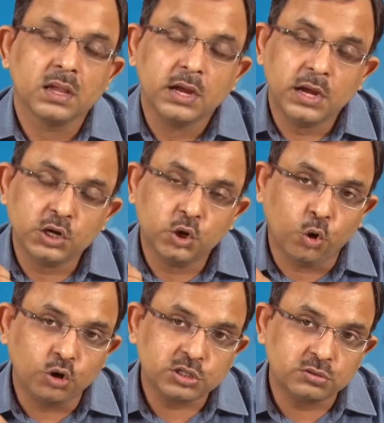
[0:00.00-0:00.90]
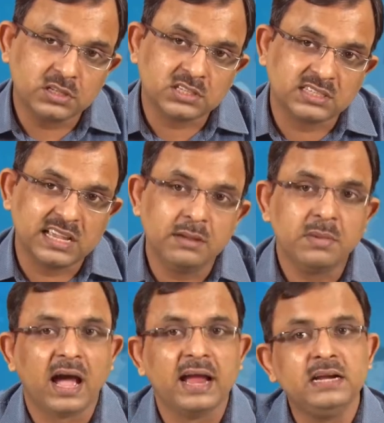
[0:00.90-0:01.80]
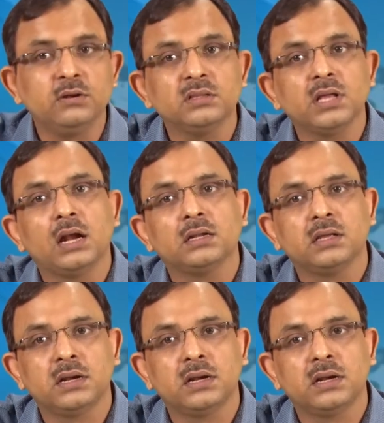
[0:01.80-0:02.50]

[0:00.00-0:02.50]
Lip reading: it goes to the same height on the another